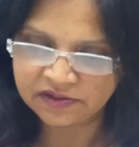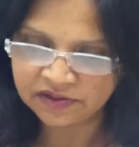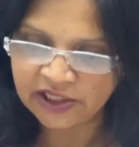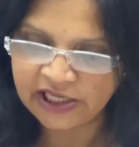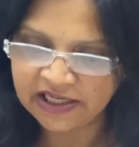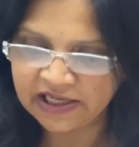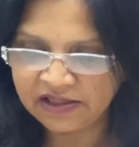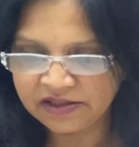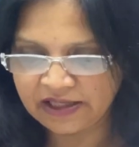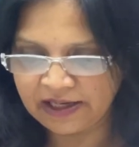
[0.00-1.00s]
think
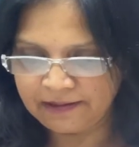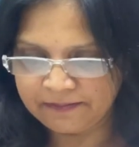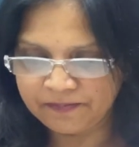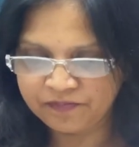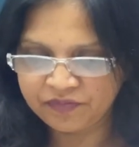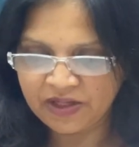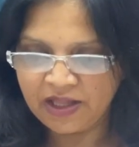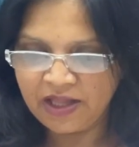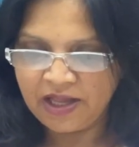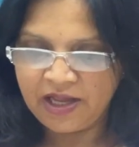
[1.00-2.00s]
and tell.
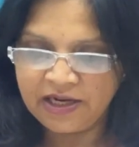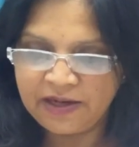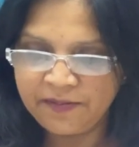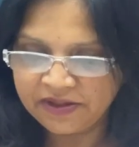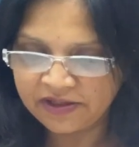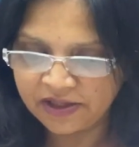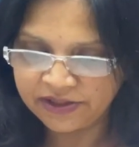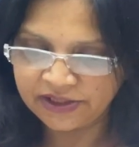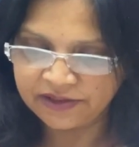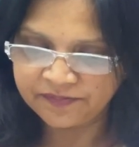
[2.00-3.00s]
Number
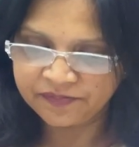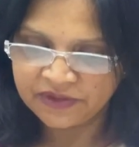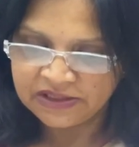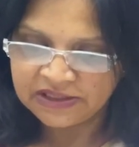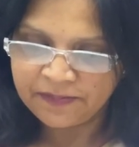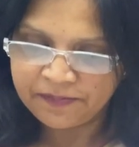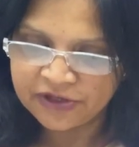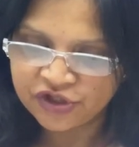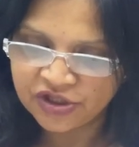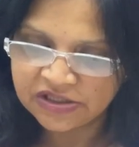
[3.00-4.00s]
13. The
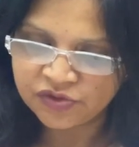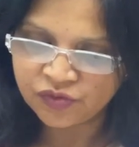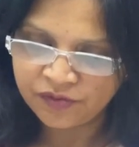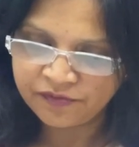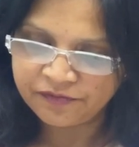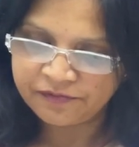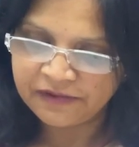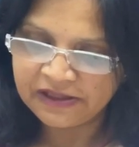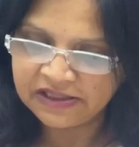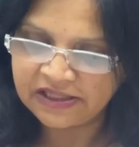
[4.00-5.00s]
patient should
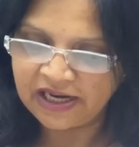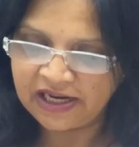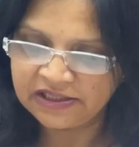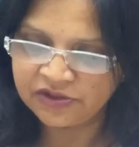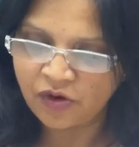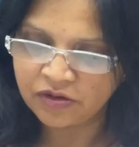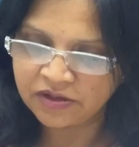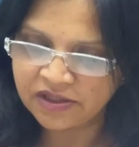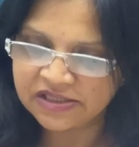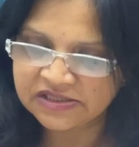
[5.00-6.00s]
feel that the
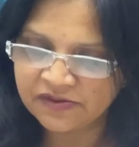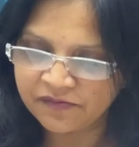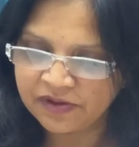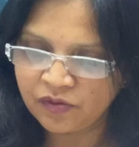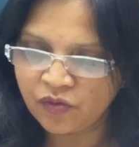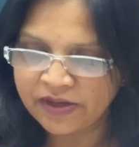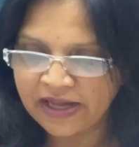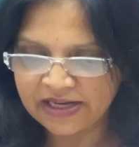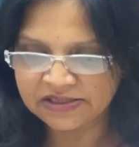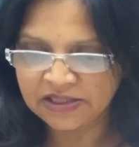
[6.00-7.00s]
doctor is someone who
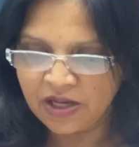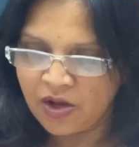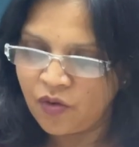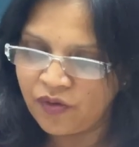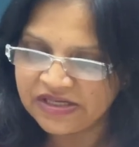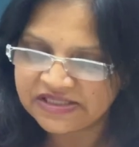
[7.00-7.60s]
cares, whom